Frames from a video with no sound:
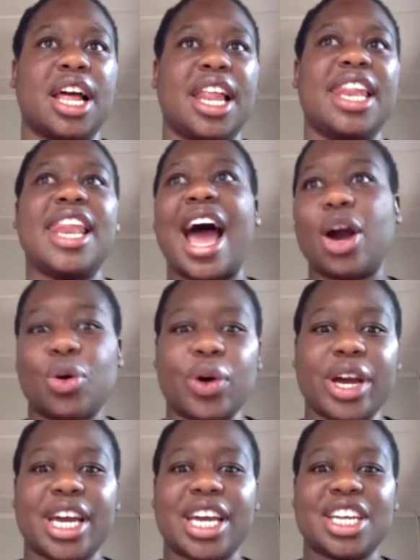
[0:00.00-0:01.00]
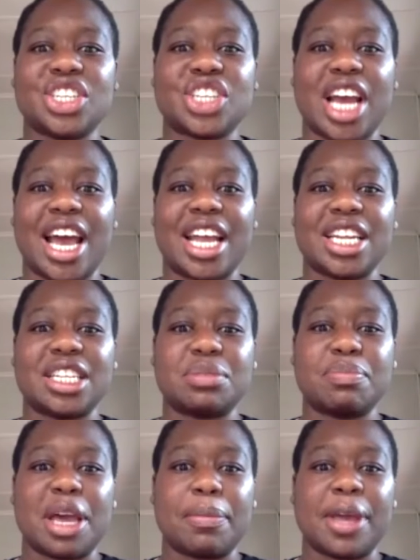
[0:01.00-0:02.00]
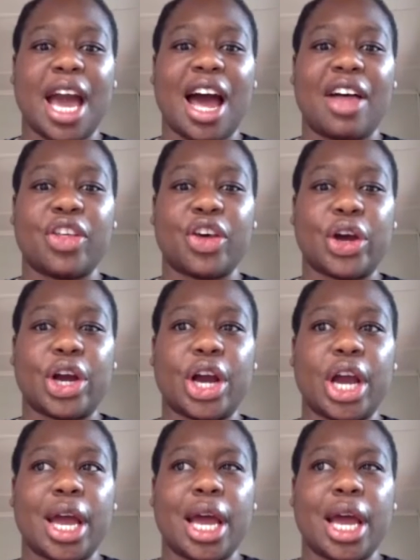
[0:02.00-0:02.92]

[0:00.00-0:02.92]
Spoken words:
language and maybe other